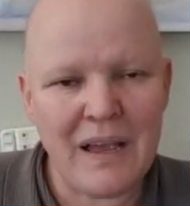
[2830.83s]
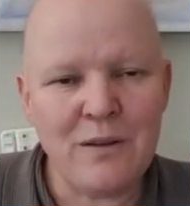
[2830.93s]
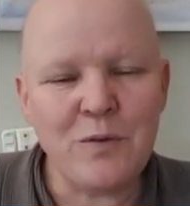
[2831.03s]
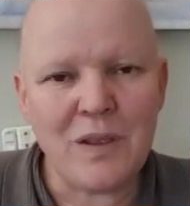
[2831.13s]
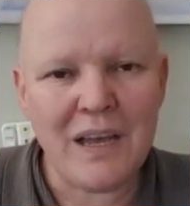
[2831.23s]

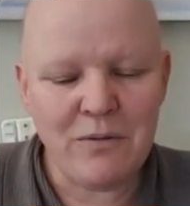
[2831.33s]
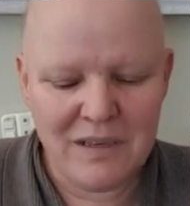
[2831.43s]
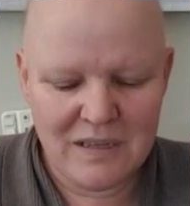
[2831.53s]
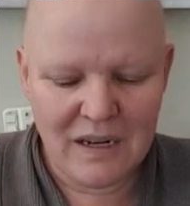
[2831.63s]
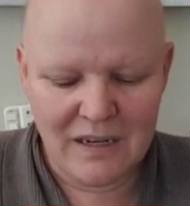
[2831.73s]
And for that
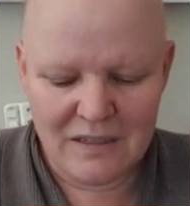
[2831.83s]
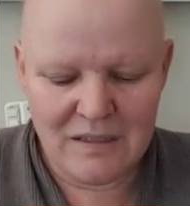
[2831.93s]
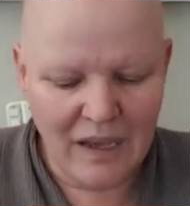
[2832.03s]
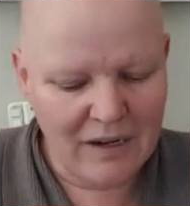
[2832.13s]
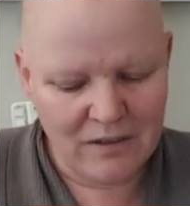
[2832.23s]
reason, I
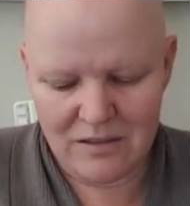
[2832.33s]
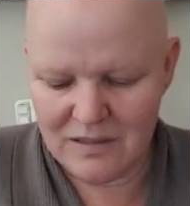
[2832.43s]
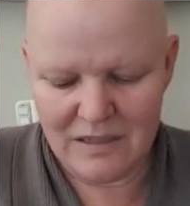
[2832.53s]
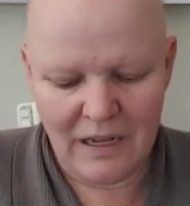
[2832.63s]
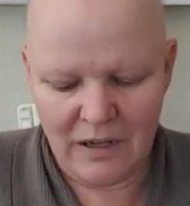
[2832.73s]
decided
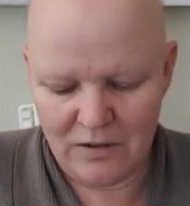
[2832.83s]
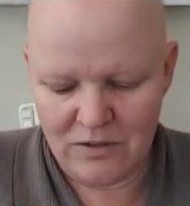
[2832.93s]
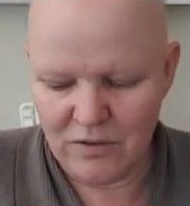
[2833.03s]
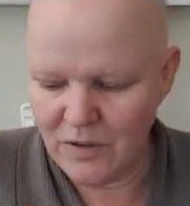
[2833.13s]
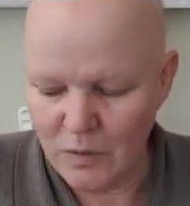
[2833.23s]
to sit down
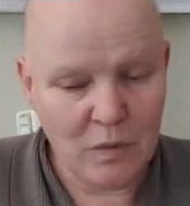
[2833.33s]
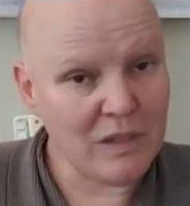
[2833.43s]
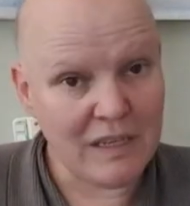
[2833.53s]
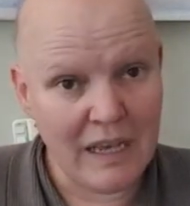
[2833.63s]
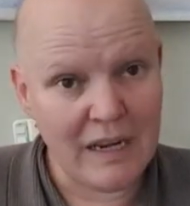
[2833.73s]
and to
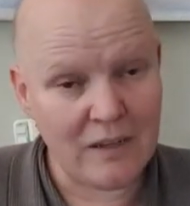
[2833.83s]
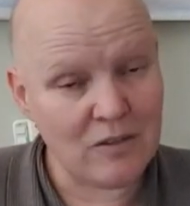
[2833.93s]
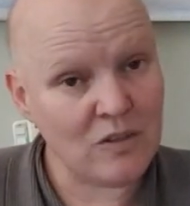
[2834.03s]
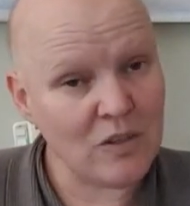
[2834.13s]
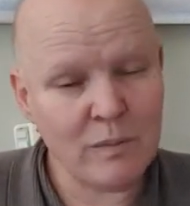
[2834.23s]
record again
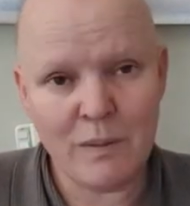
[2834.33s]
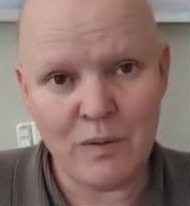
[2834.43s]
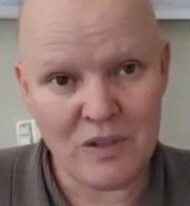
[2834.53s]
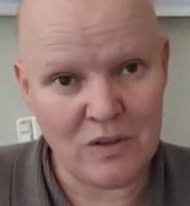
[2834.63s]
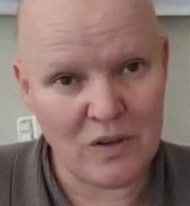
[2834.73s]
and to do
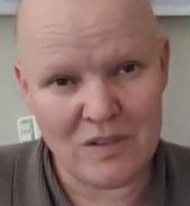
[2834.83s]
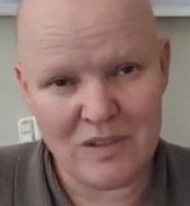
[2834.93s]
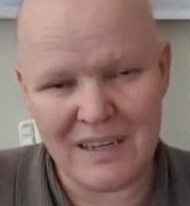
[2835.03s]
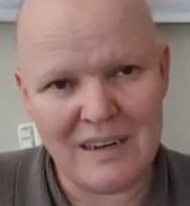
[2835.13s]
my podcast.